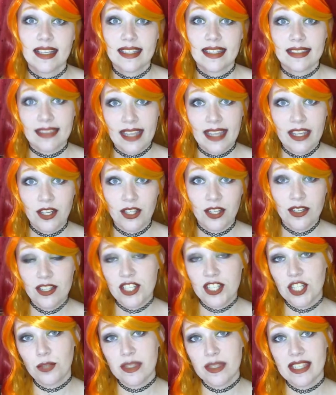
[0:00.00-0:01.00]
Later,
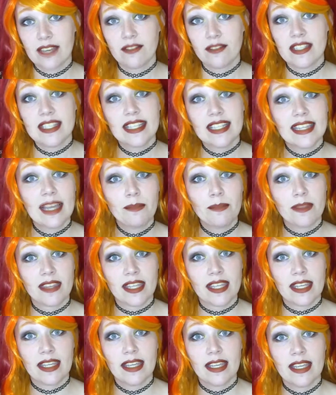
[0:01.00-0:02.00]
she was given
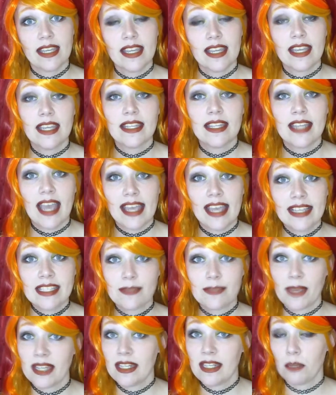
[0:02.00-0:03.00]
telepathy in
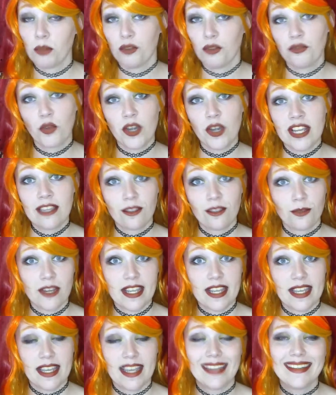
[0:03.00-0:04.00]
X-Men
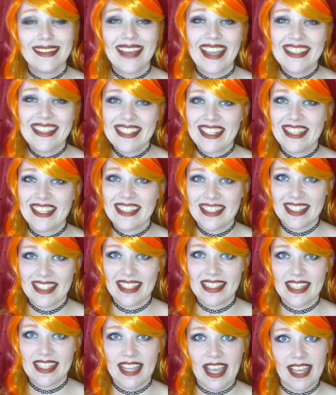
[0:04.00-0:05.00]
#43 in
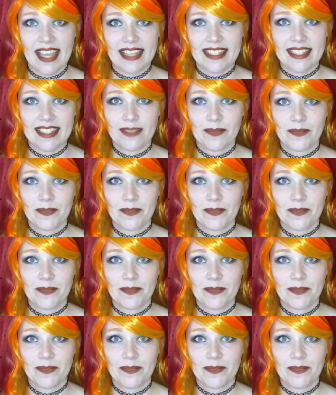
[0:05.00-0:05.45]
1968.